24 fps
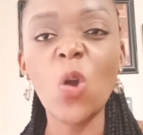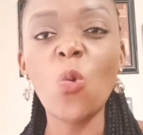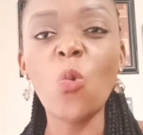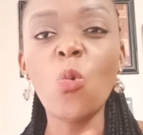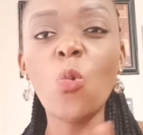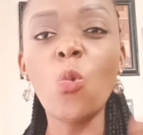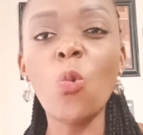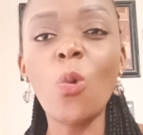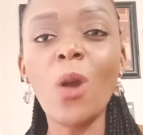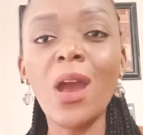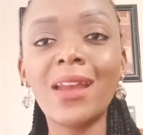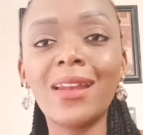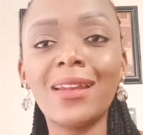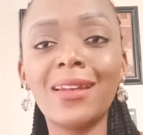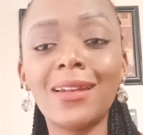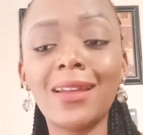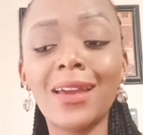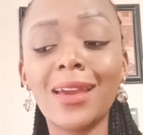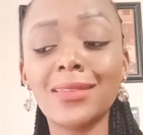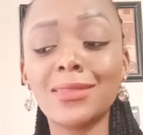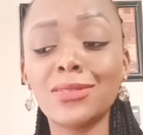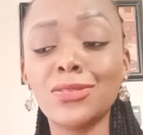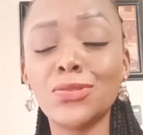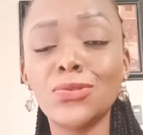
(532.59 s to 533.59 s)
White
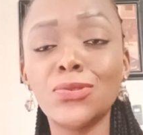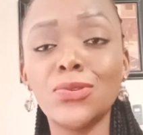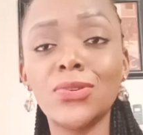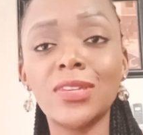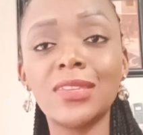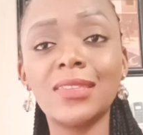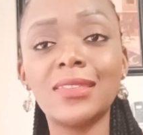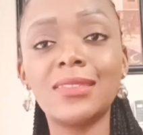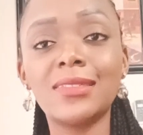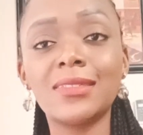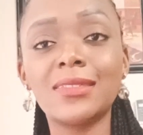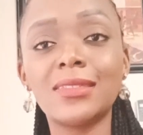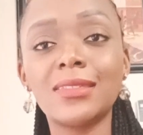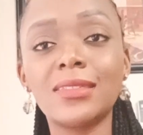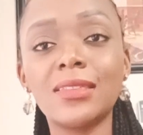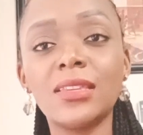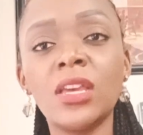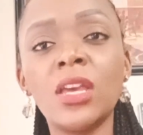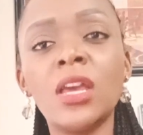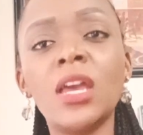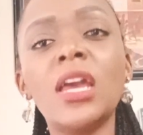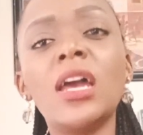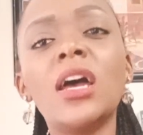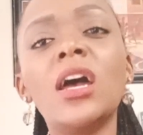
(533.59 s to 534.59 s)
light is good.
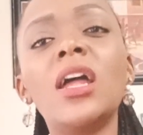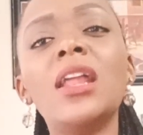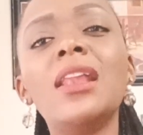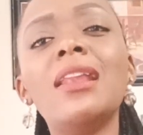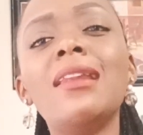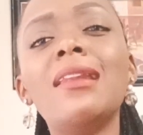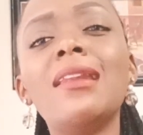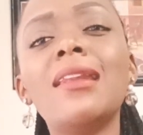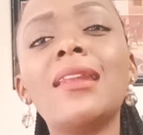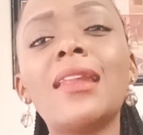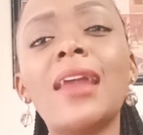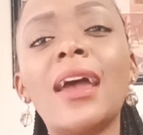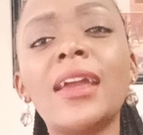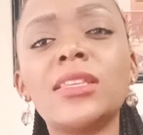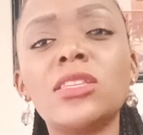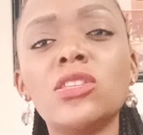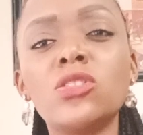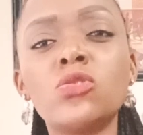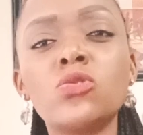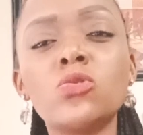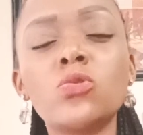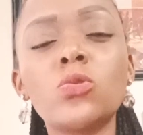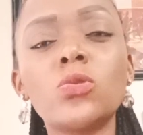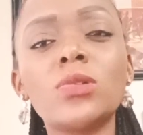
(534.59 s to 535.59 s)
Light
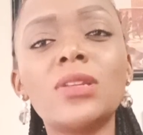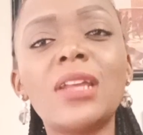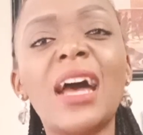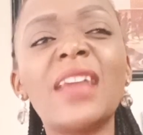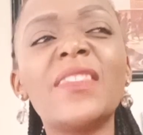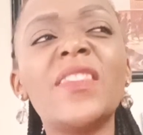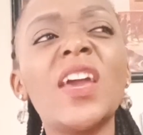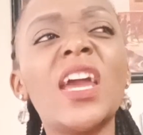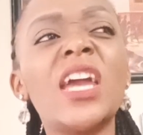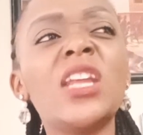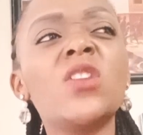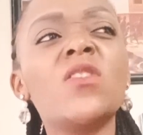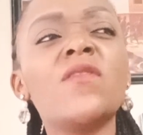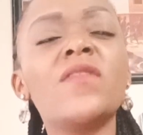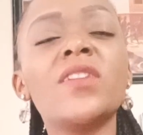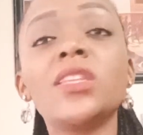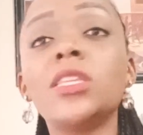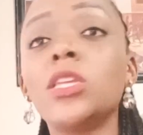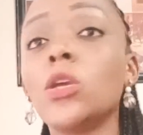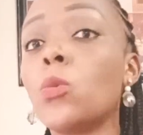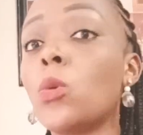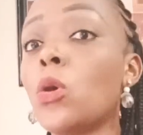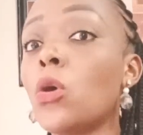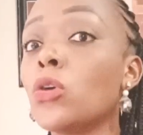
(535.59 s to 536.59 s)
is good. At the end of the
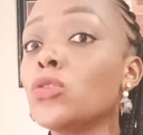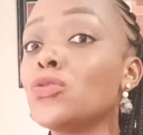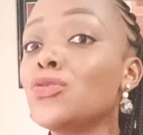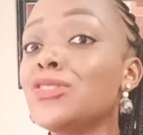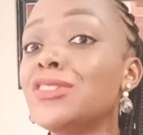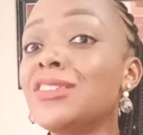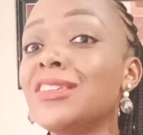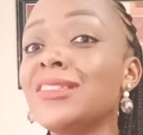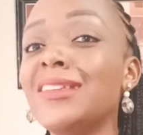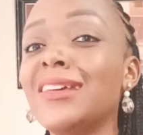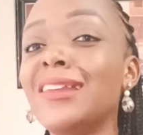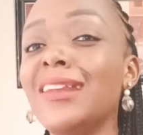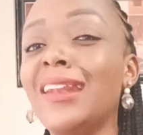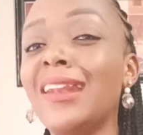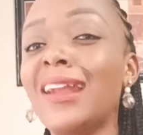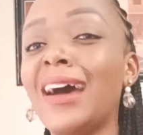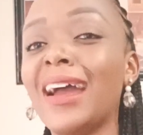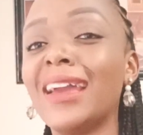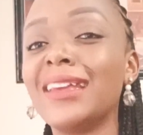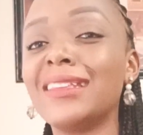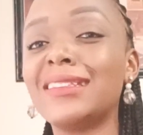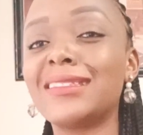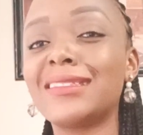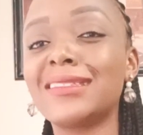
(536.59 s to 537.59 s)
day, we're going to see the
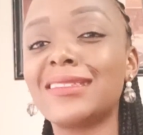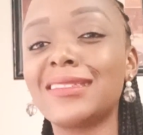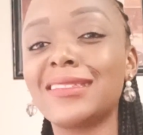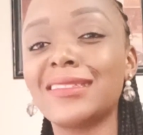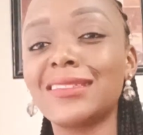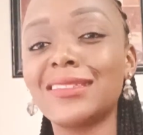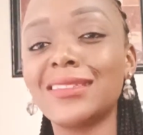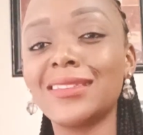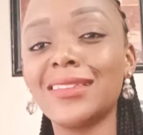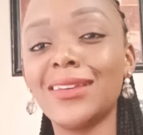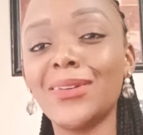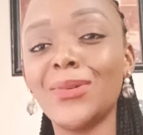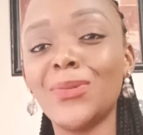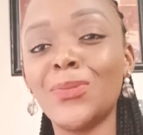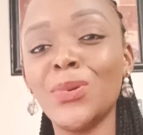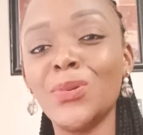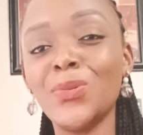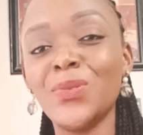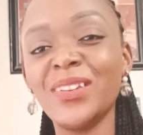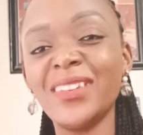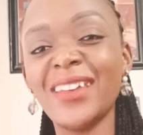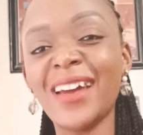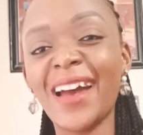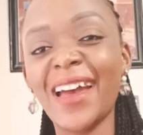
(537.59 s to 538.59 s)
lights when
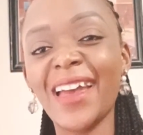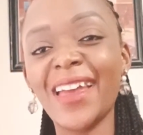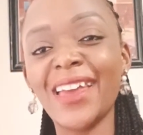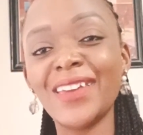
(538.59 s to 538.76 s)
we die.